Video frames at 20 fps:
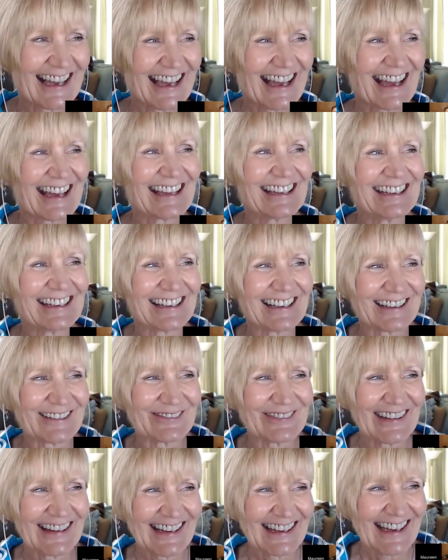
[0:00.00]
And
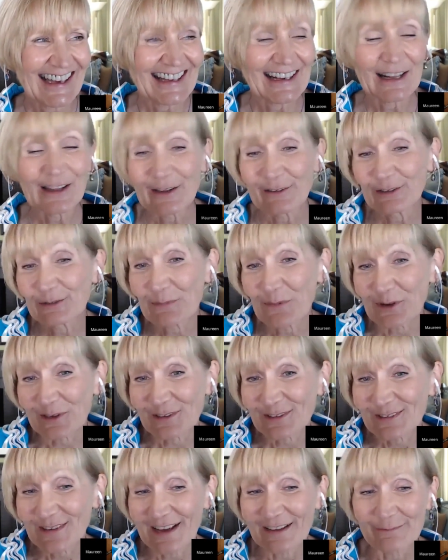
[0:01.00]
um, and I love
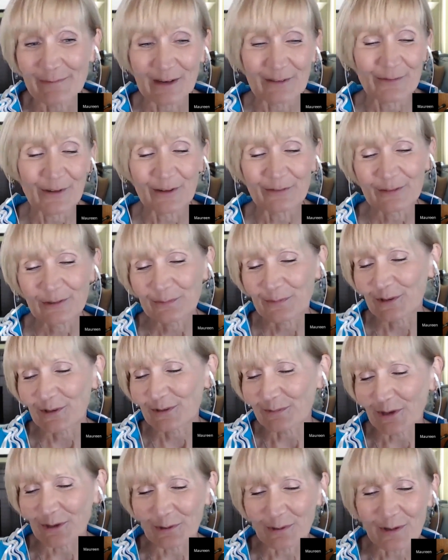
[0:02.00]
sports. I've been involved in sports
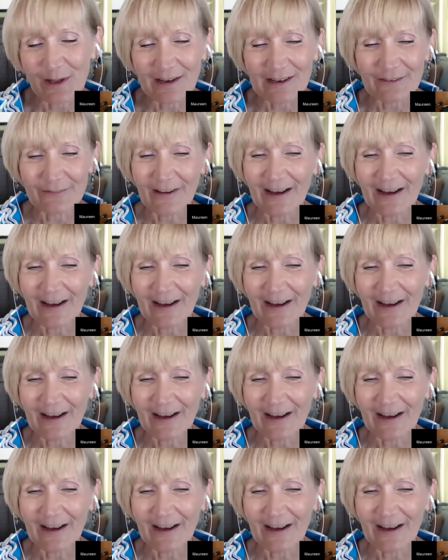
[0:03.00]
my whole life.